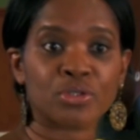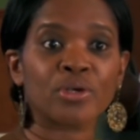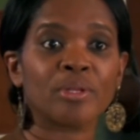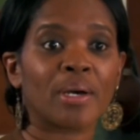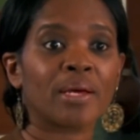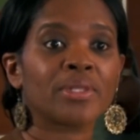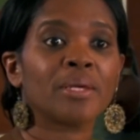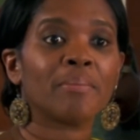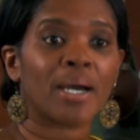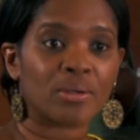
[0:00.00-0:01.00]
concerned about
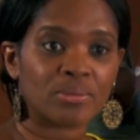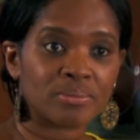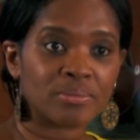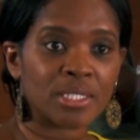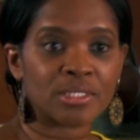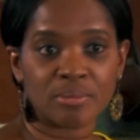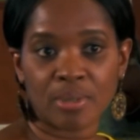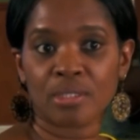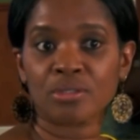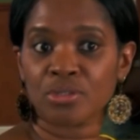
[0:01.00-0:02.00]
the amount that she
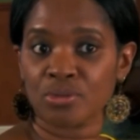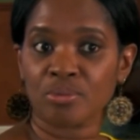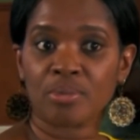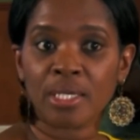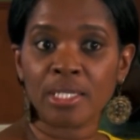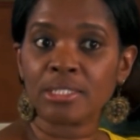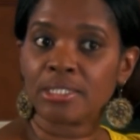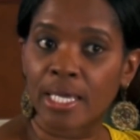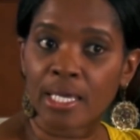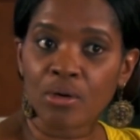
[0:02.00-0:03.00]
may consume in a
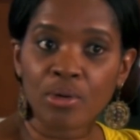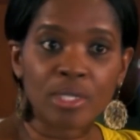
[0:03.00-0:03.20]
day